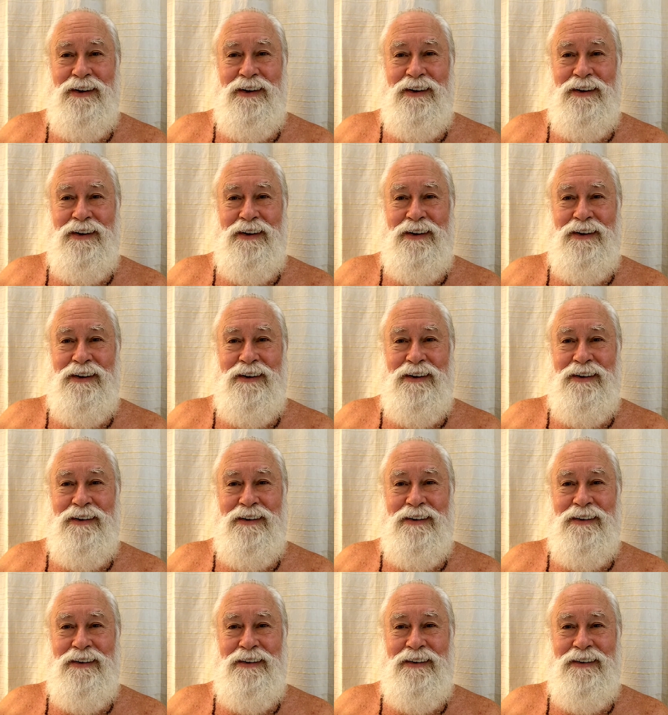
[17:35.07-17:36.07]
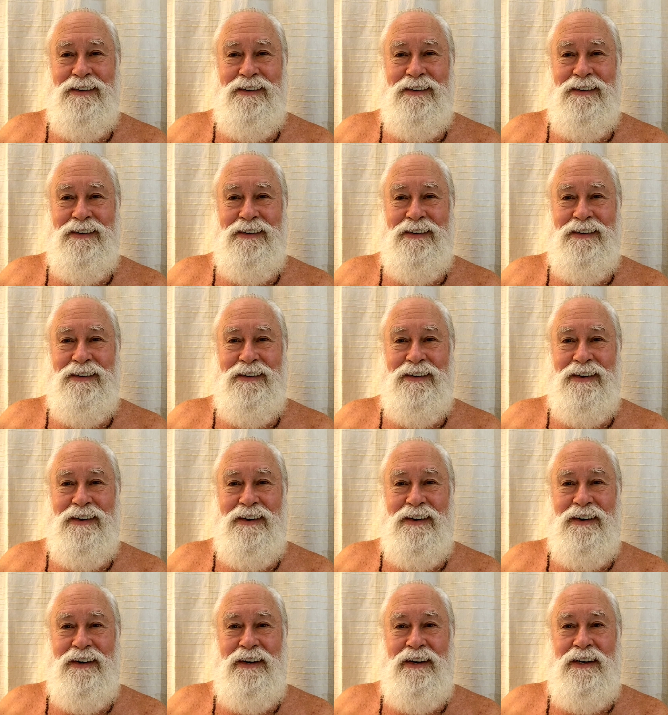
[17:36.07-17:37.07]

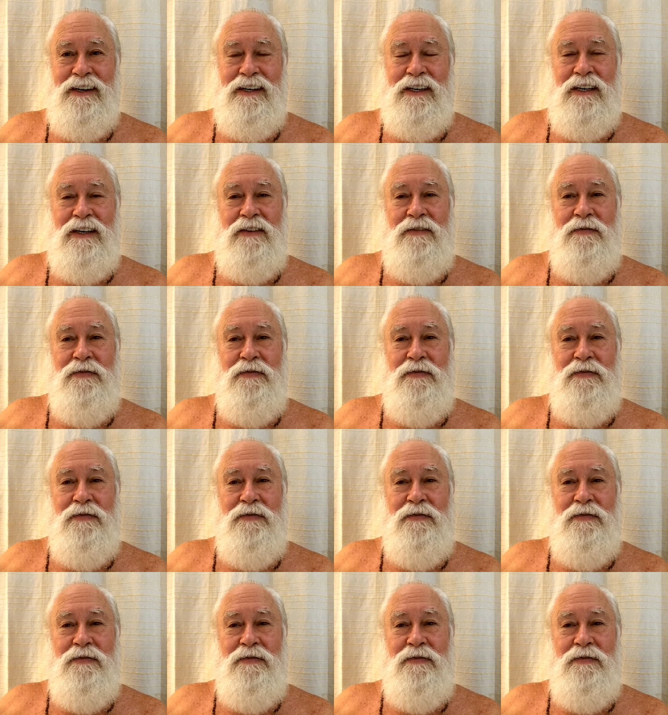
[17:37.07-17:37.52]
No one is speaking in this clip.